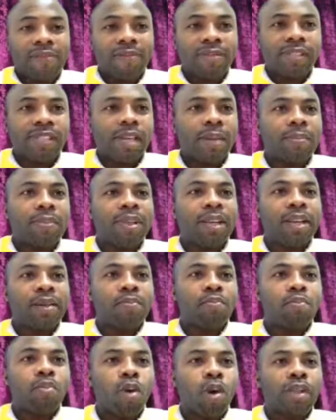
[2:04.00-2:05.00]
something
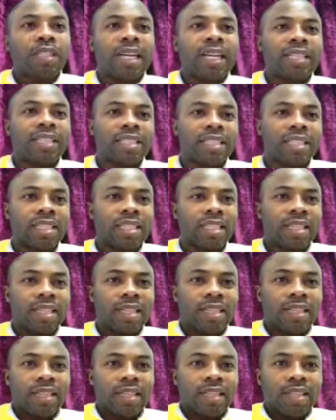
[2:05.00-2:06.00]
important
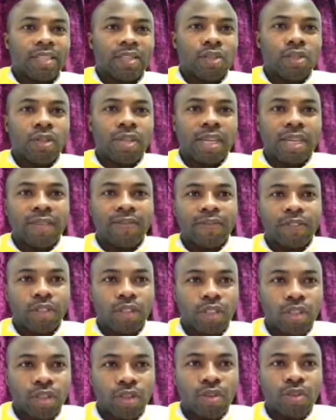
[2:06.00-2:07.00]
to give to
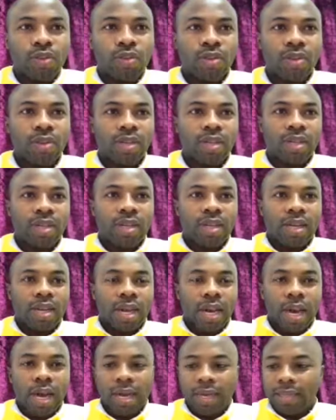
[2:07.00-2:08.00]
you.
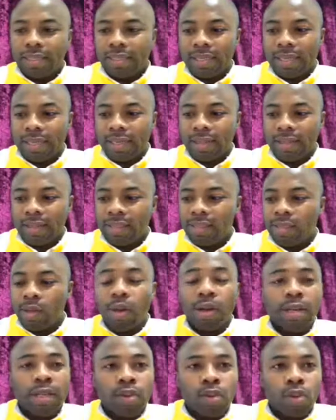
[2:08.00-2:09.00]
And it is
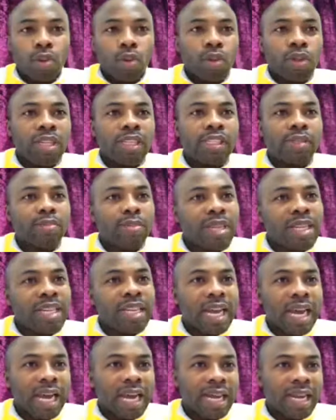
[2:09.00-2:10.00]
only through this
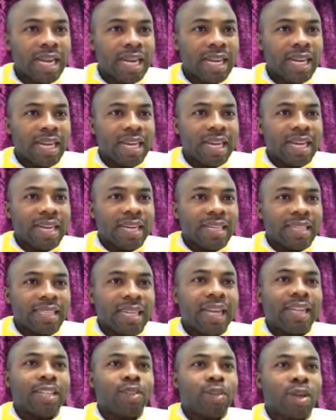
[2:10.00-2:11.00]
media
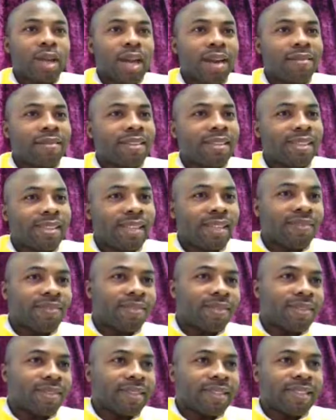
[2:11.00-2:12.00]
that you can receive
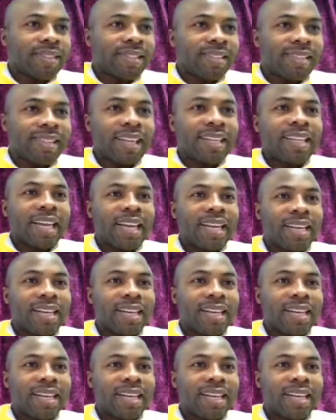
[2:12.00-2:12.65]
such an,